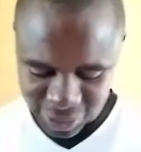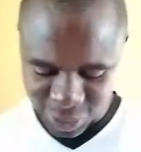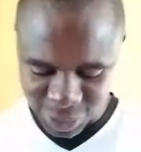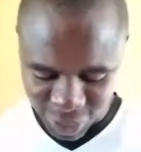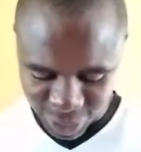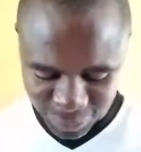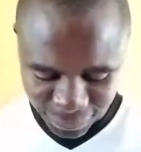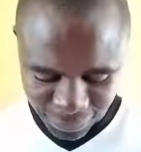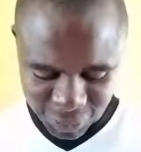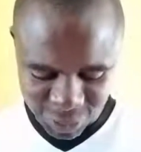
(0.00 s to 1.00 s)
George
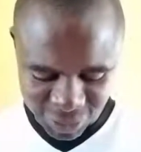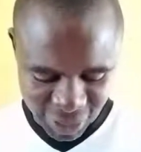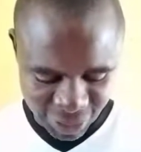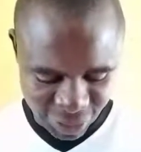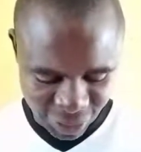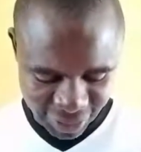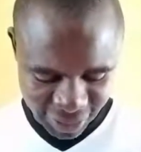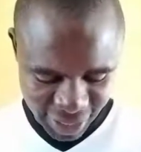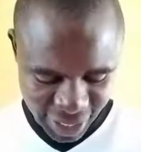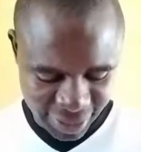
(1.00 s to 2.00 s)
refers to Sir George
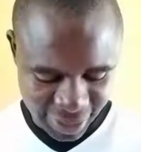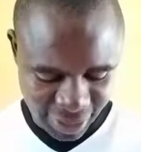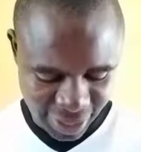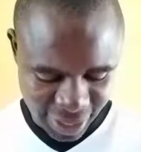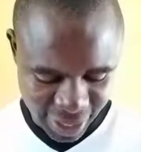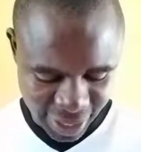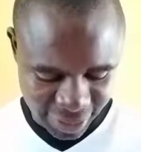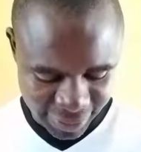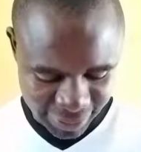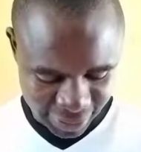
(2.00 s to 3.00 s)

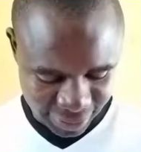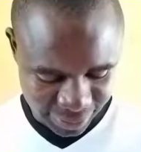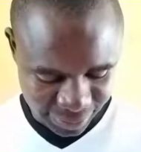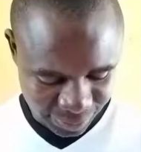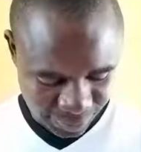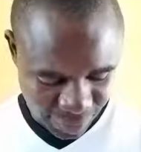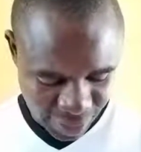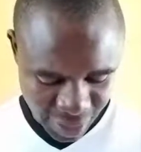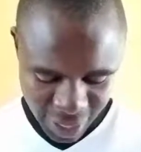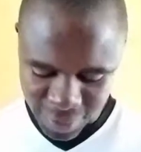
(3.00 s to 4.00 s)
Etheredge,
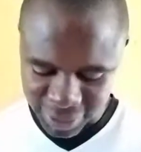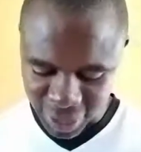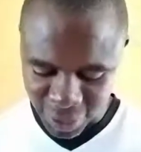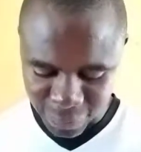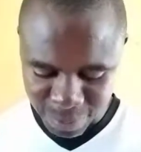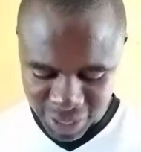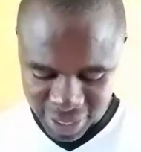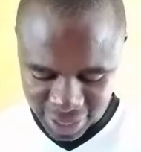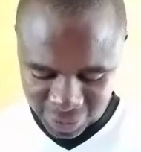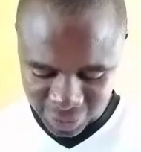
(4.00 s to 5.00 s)
a writer of
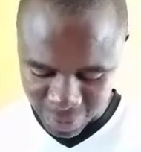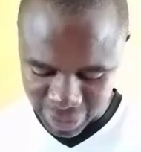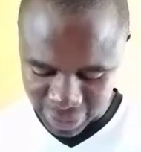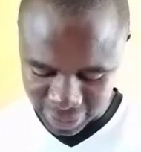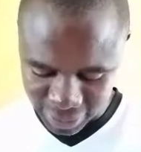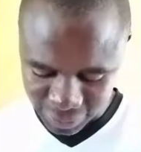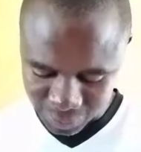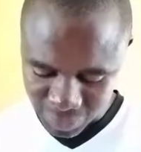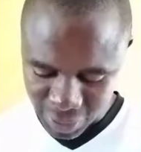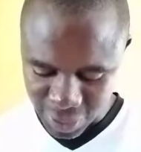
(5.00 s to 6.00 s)
brilliant comedies.
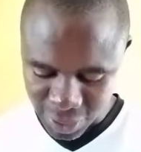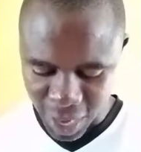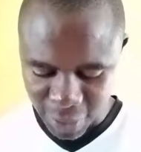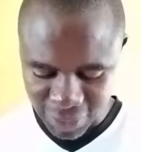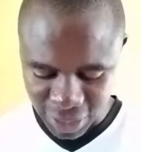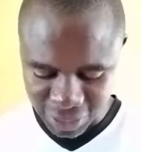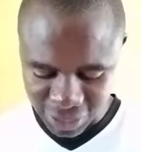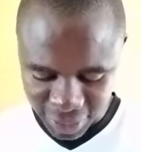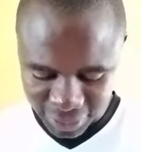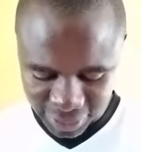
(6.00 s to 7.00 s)
Then we have Sir
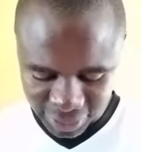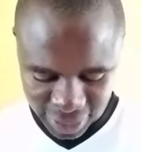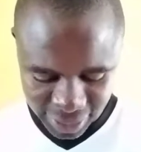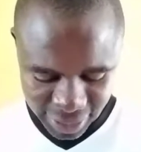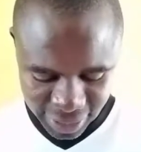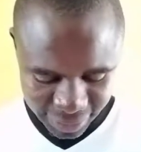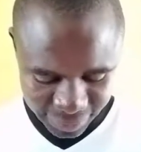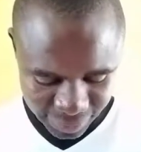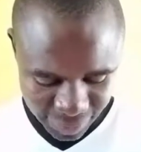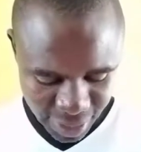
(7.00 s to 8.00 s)
Charles Sedley,
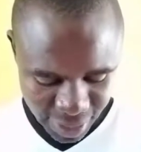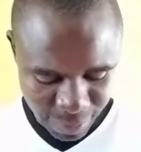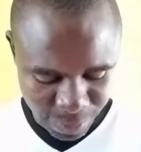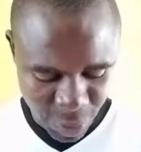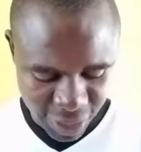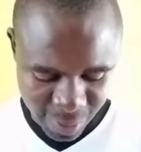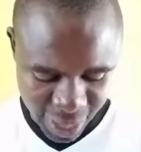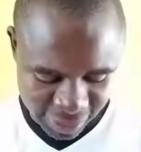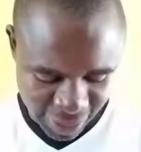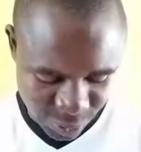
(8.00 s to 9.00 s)

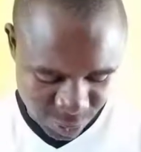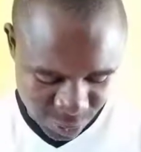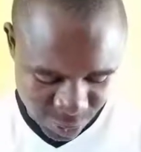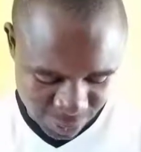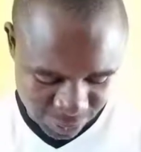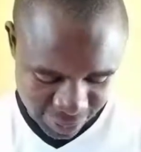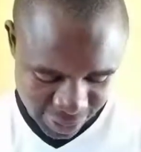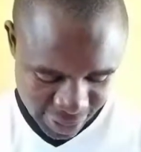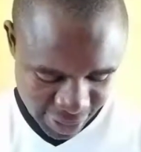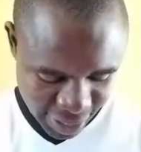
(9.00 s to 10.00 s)
poet-writer who wrote
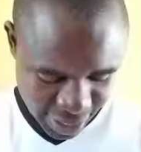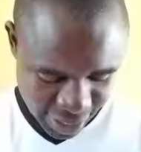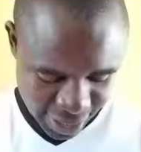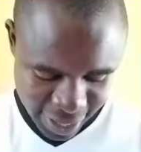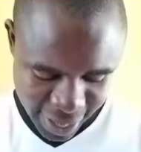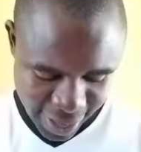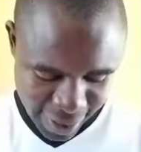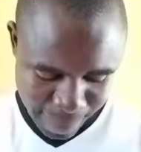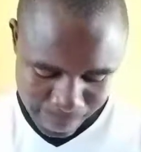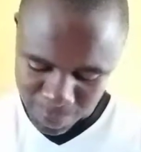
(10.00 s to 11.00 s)

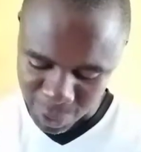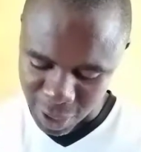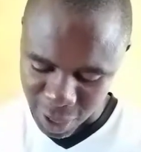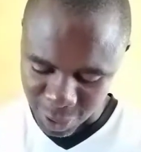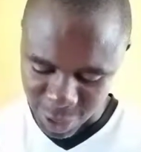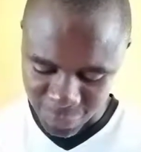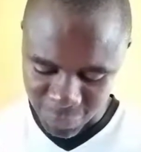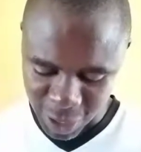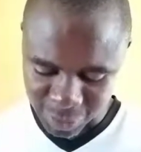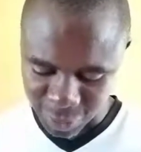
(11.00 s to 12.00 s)
the prologue of
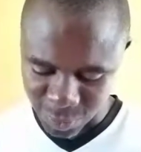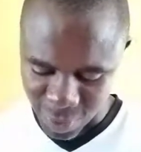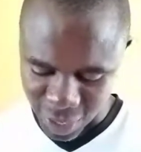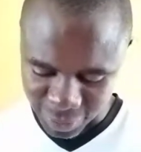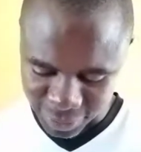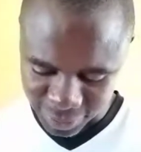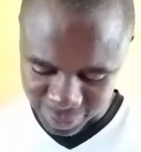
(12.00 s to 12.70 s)
Epsom Wells.